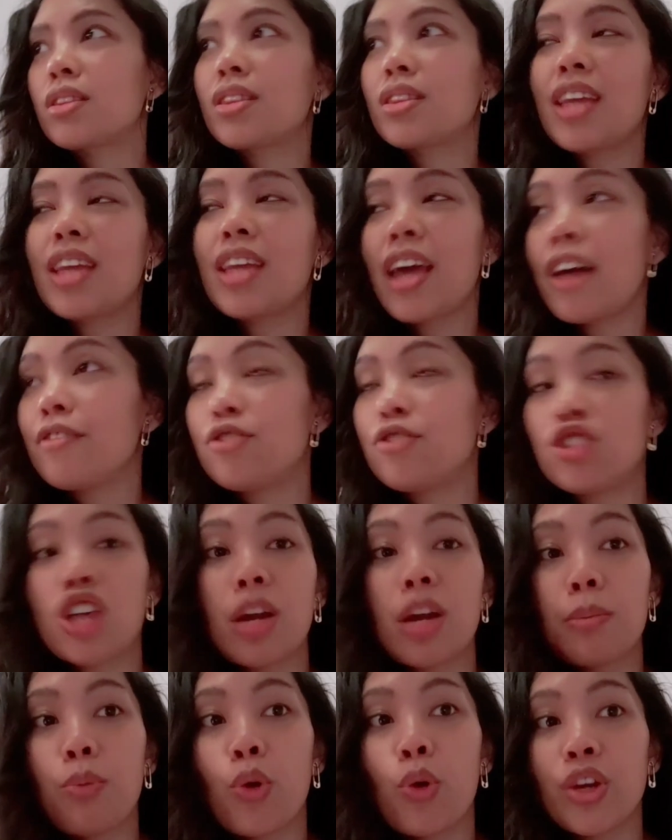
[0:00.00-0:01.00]
They have
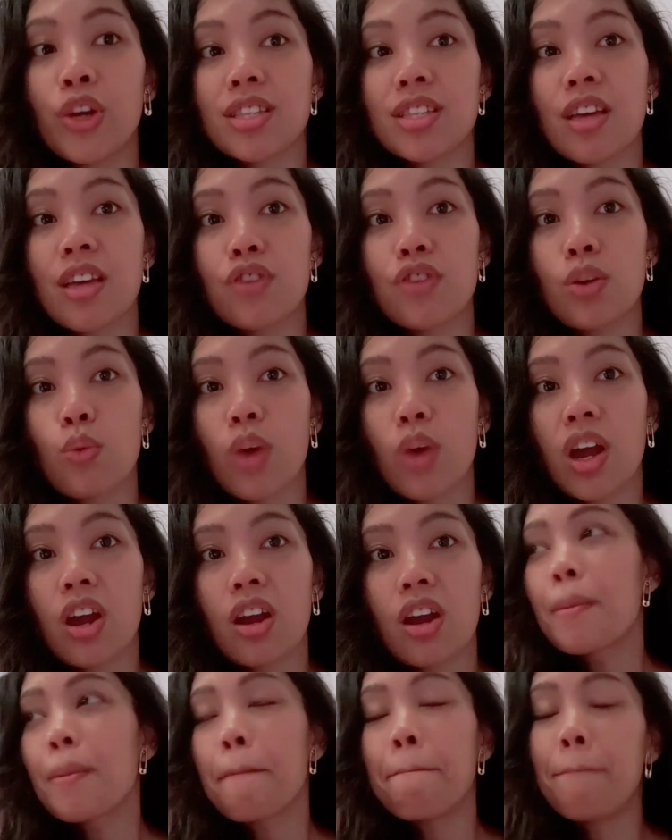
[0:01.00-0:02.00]
checkpoints everywhere.
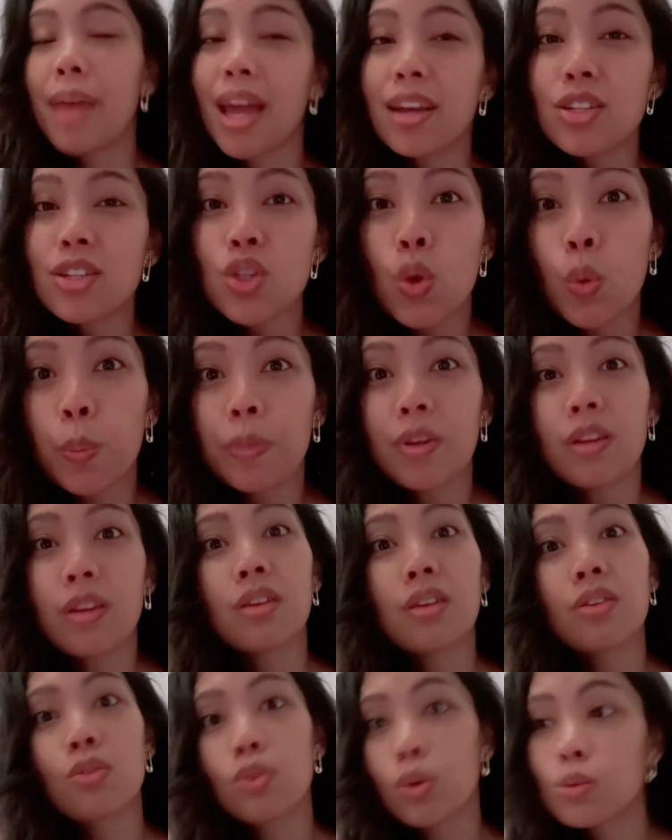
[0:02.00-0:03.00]
Banks open,
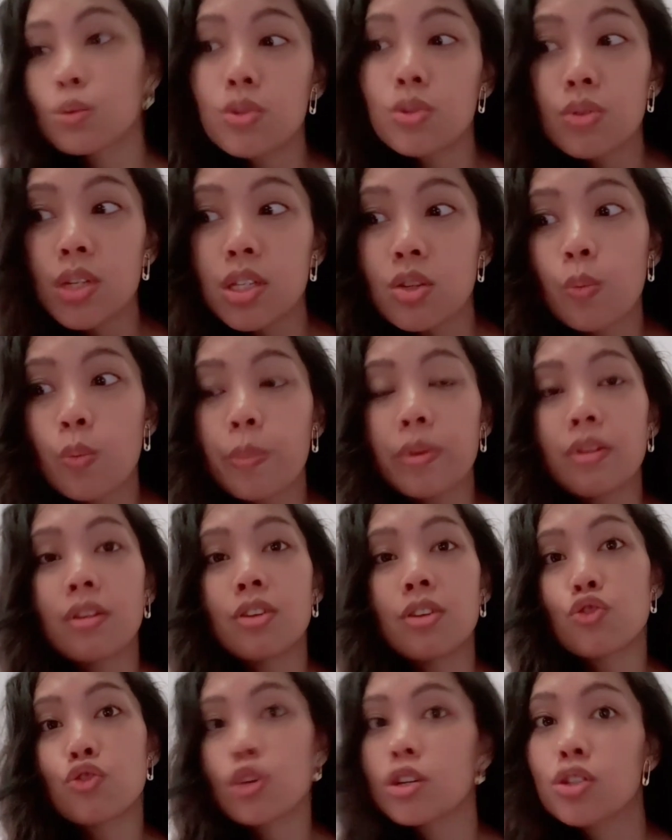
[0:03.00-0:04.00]
groceries open,
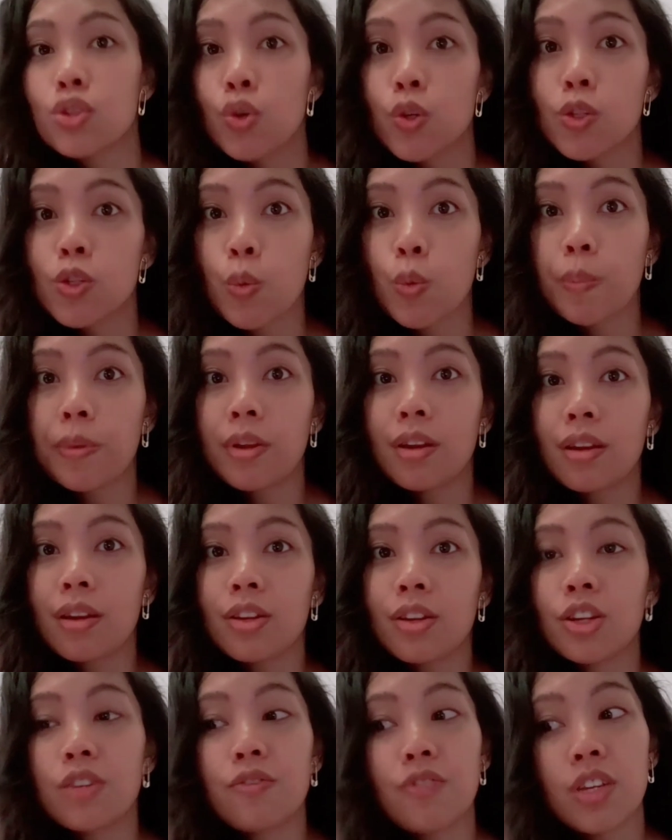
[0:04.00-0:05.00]
drugstores open,
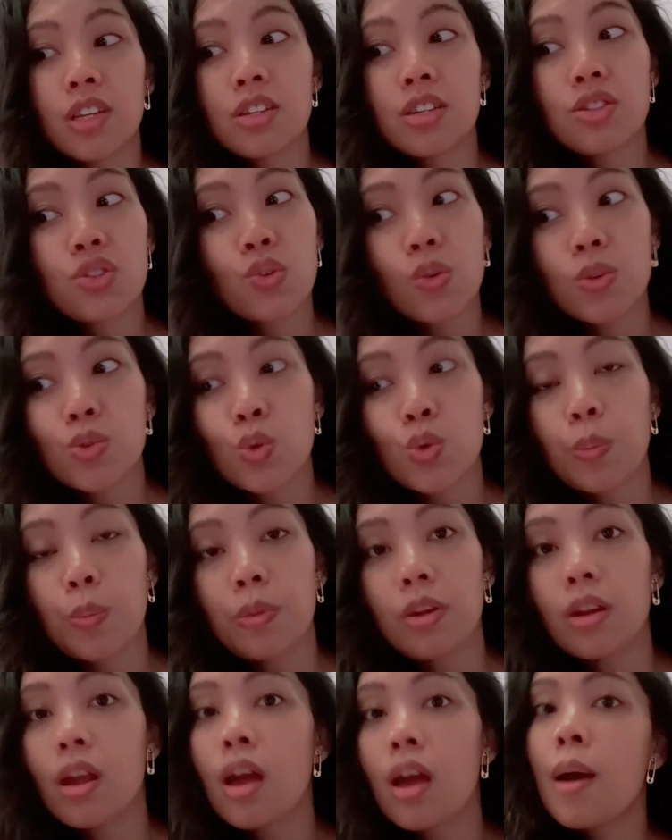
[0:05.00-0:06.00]
convenience stores open,
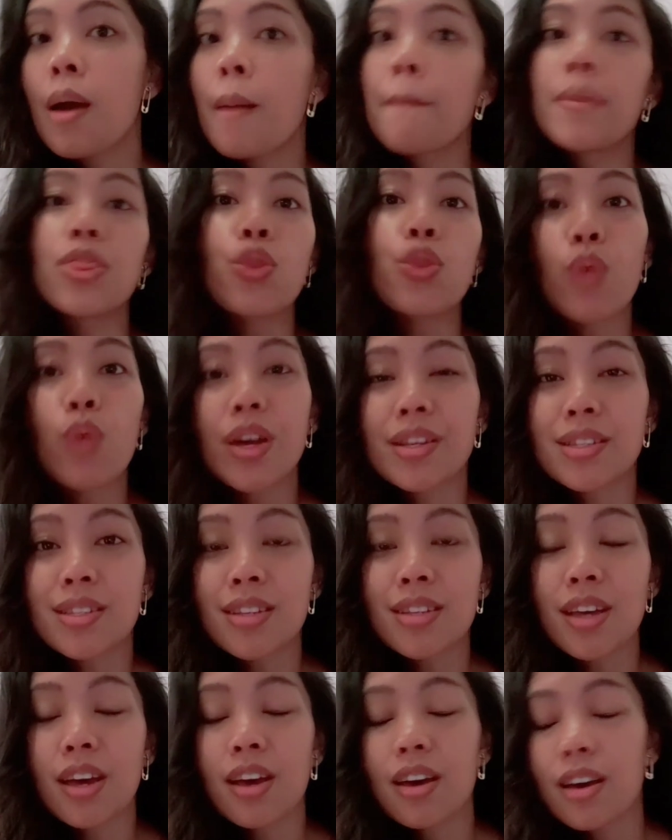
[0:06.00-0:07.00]
but the rest
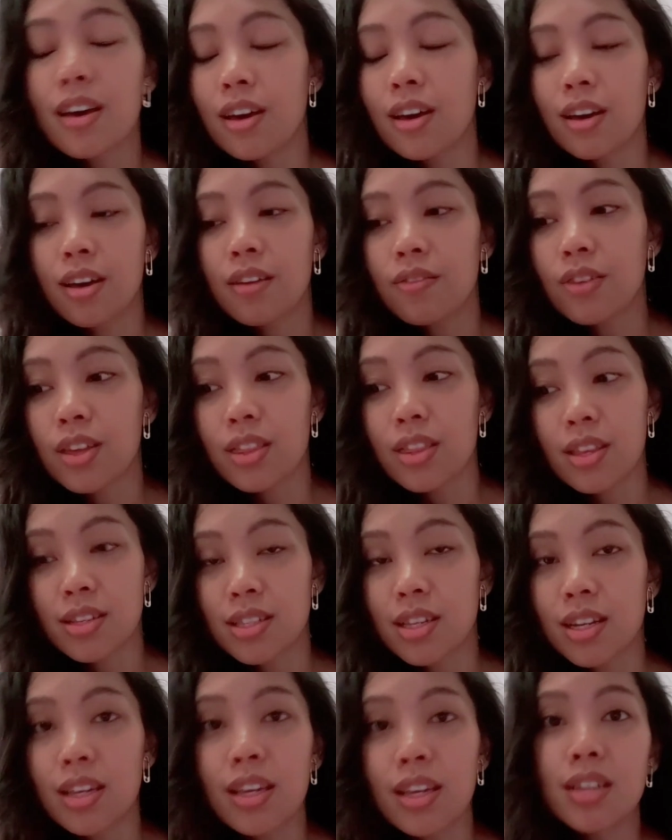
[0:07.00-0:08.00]
of the
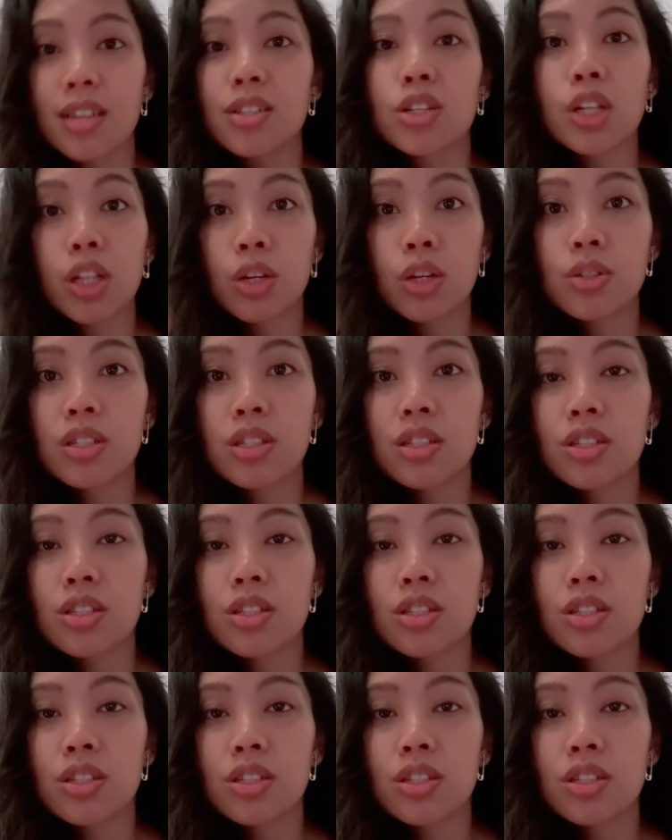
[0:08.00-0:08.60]
city is closed.